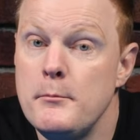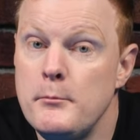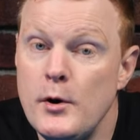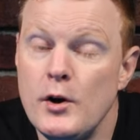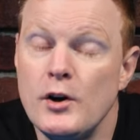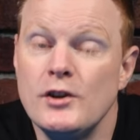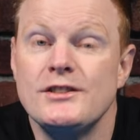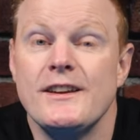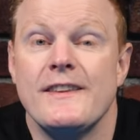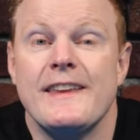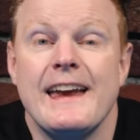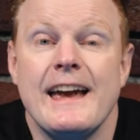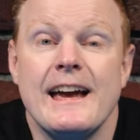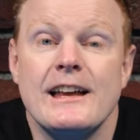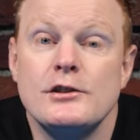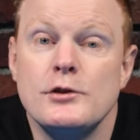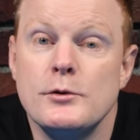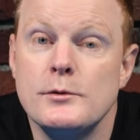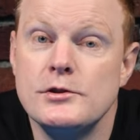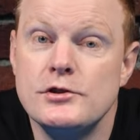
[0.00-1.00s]
but they
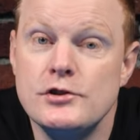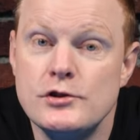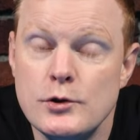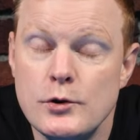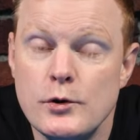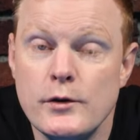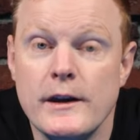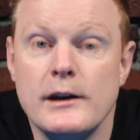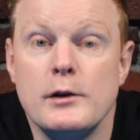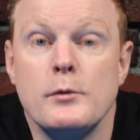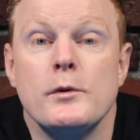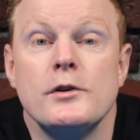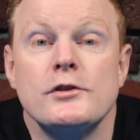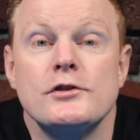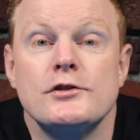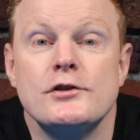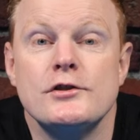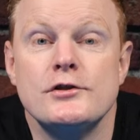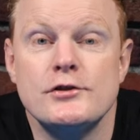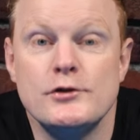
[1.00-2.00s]
had to ensure that it
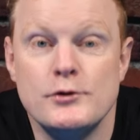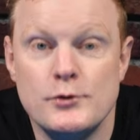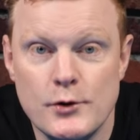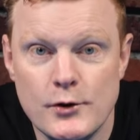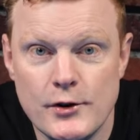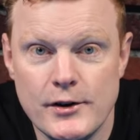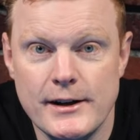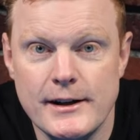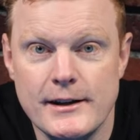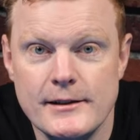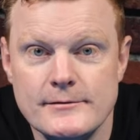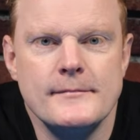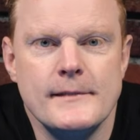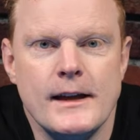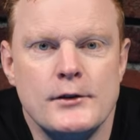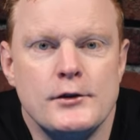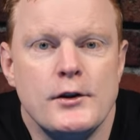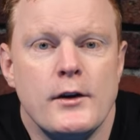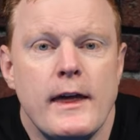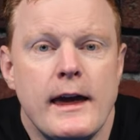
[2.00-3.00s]
was destroyed.
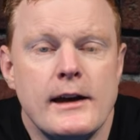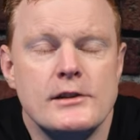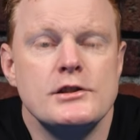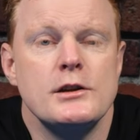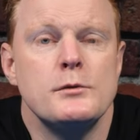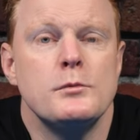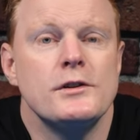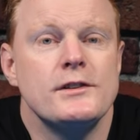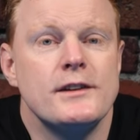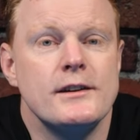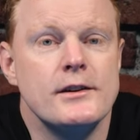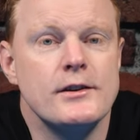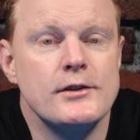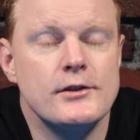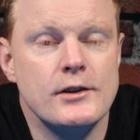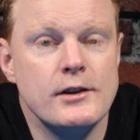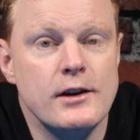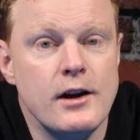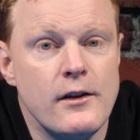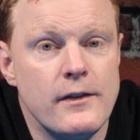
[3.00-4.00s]
And so they actually wanted us
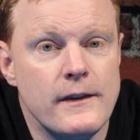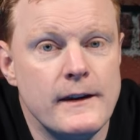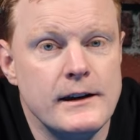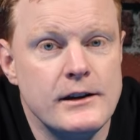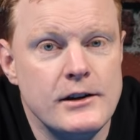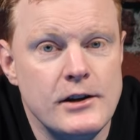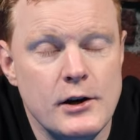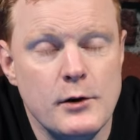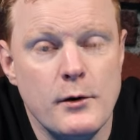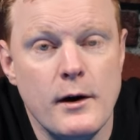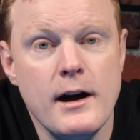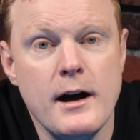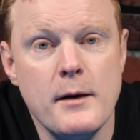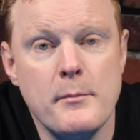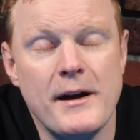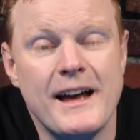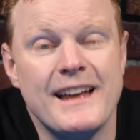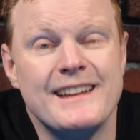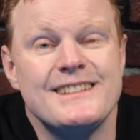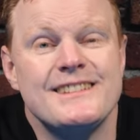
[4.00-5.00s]
to cut the cue
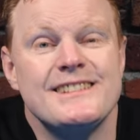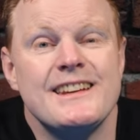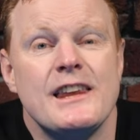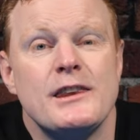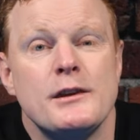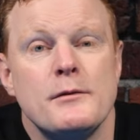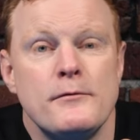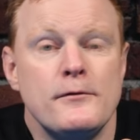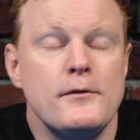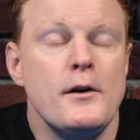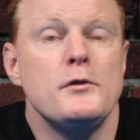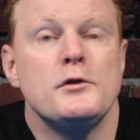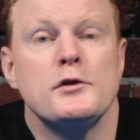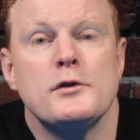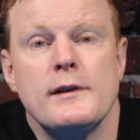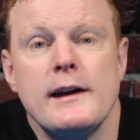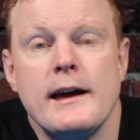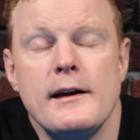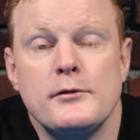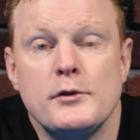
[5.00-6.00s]
up and send them
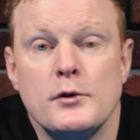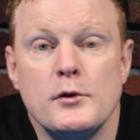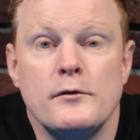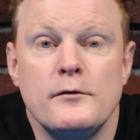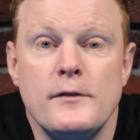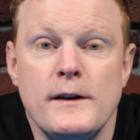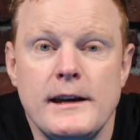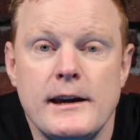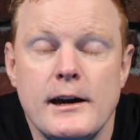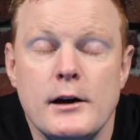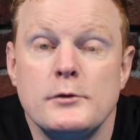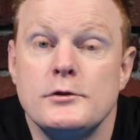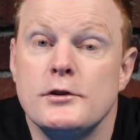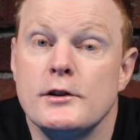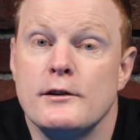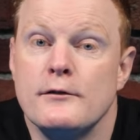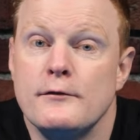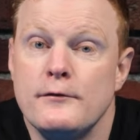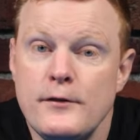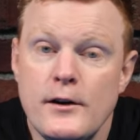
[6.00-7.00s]
photographed or video to
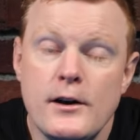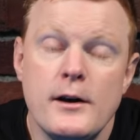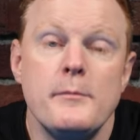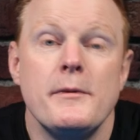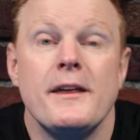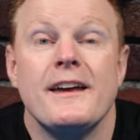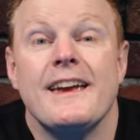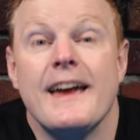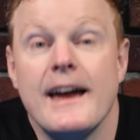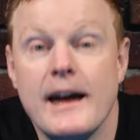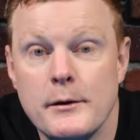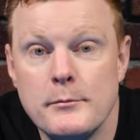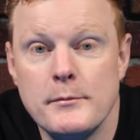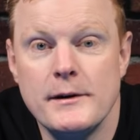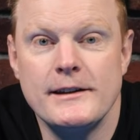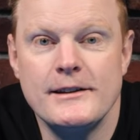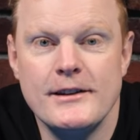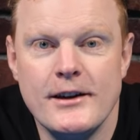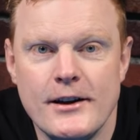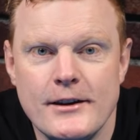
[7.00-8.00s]
confirm that it had
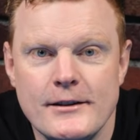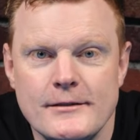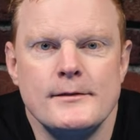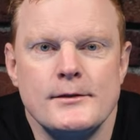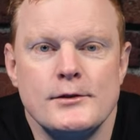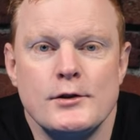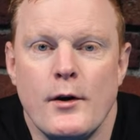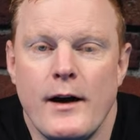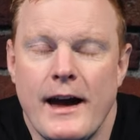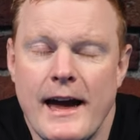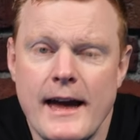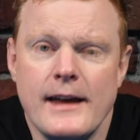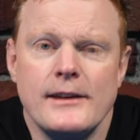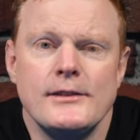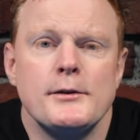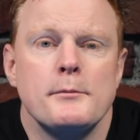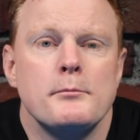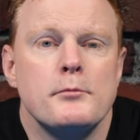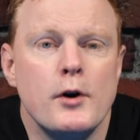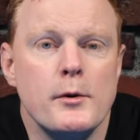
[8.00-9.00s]
been done. So
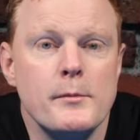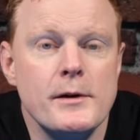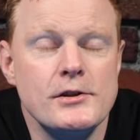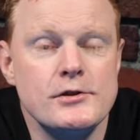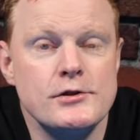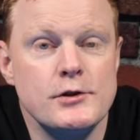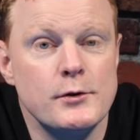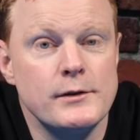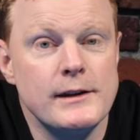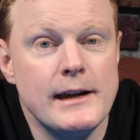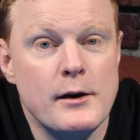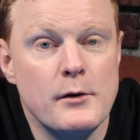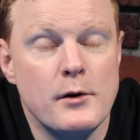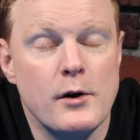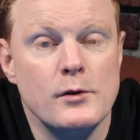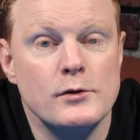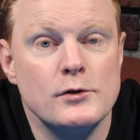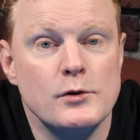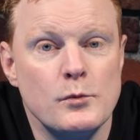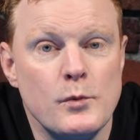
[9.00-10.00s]
as promised, you're now
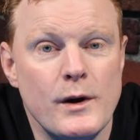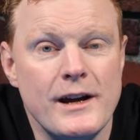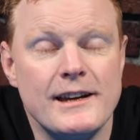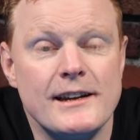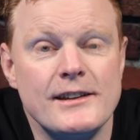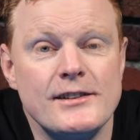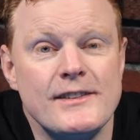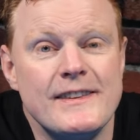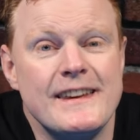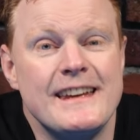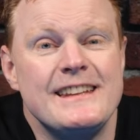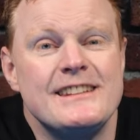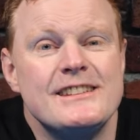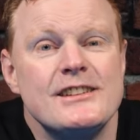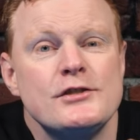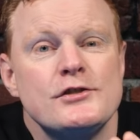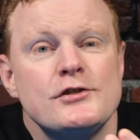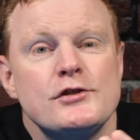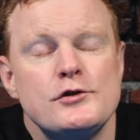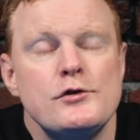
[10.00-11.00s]
going to witness the
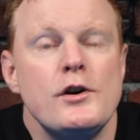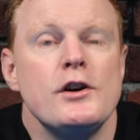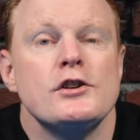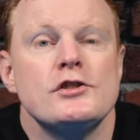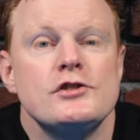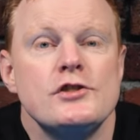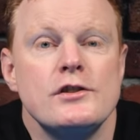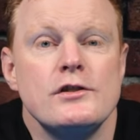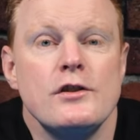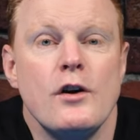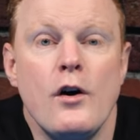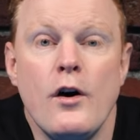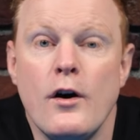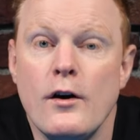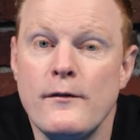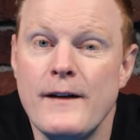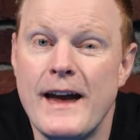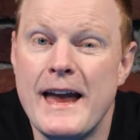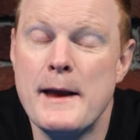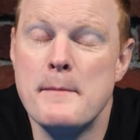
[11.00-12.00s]
destruction
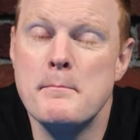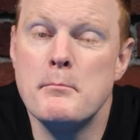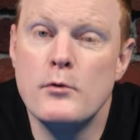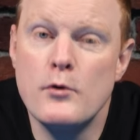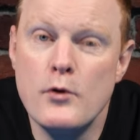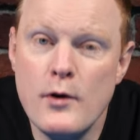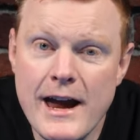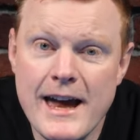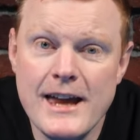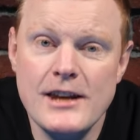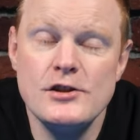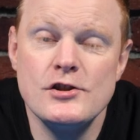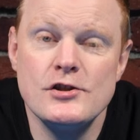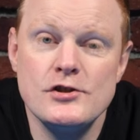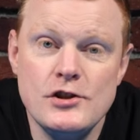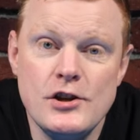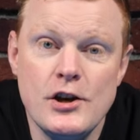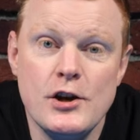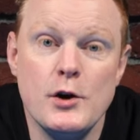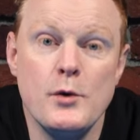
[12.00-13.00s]
of a brand
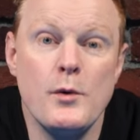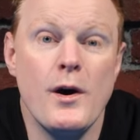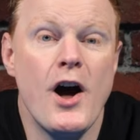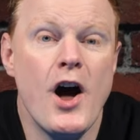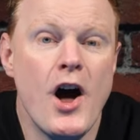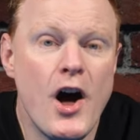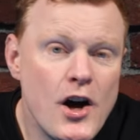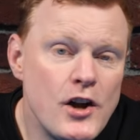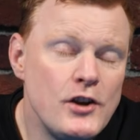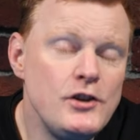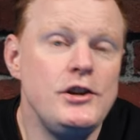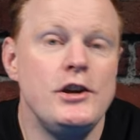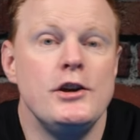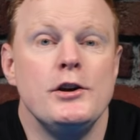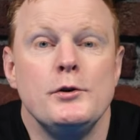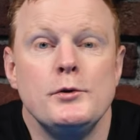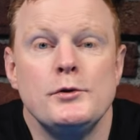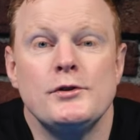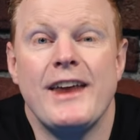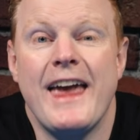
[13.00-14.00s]
new,
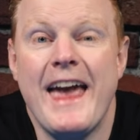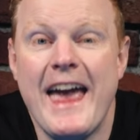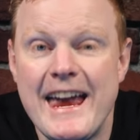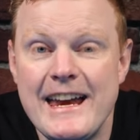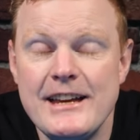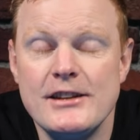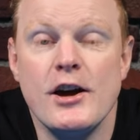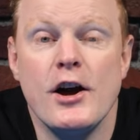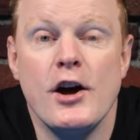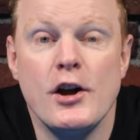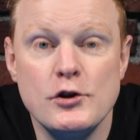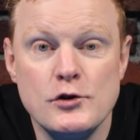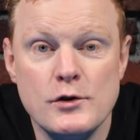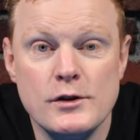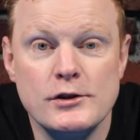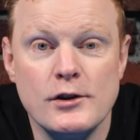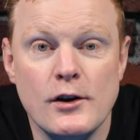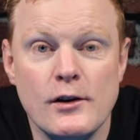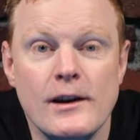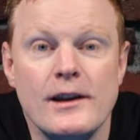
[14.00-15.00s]
unused $800